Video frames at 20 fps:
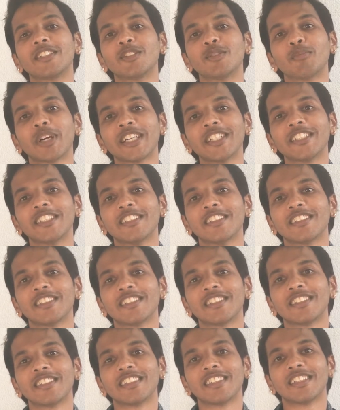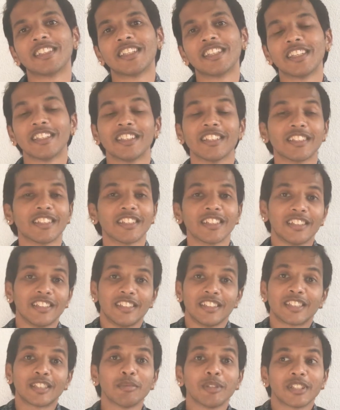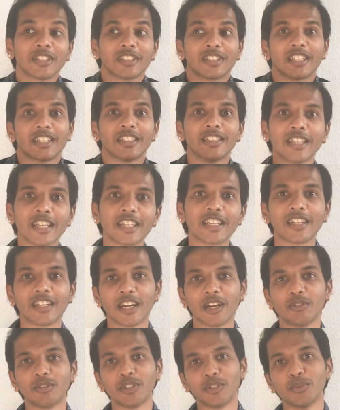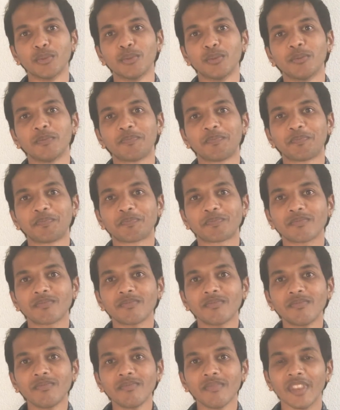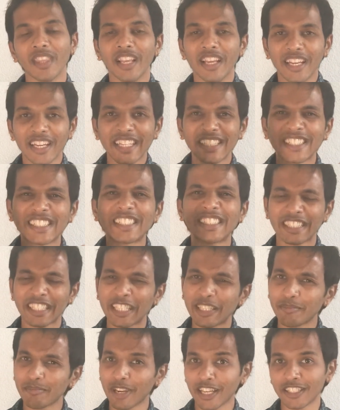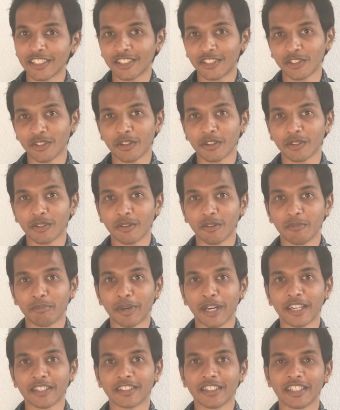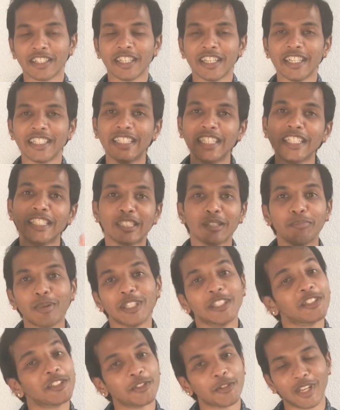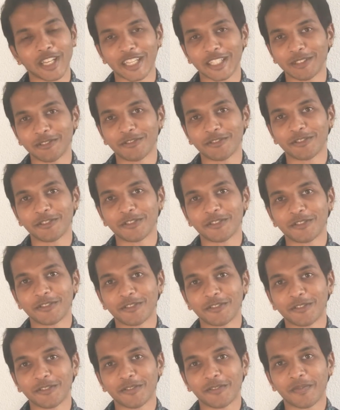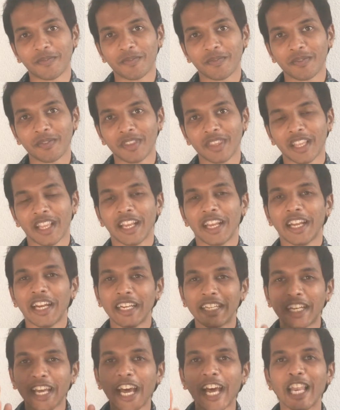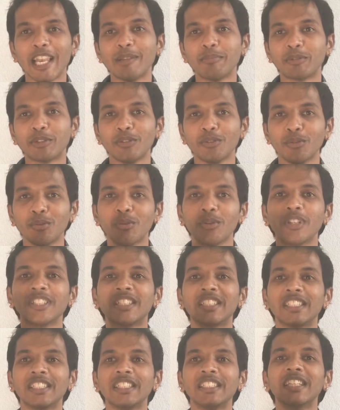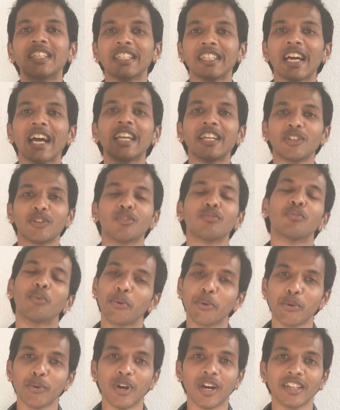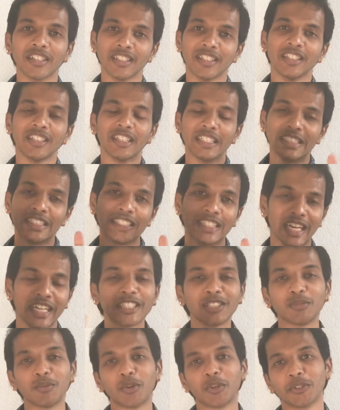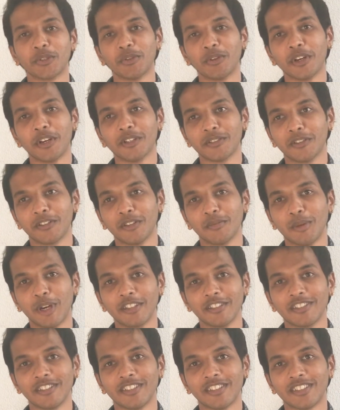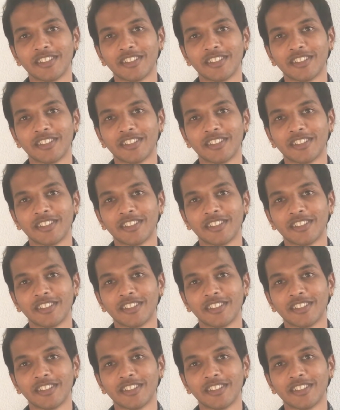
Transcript: your mind, that are disturbances that are there around you. It streamlines your path. It disciplines your life. It helps you see the reality of who you are. That is what yoga is all about.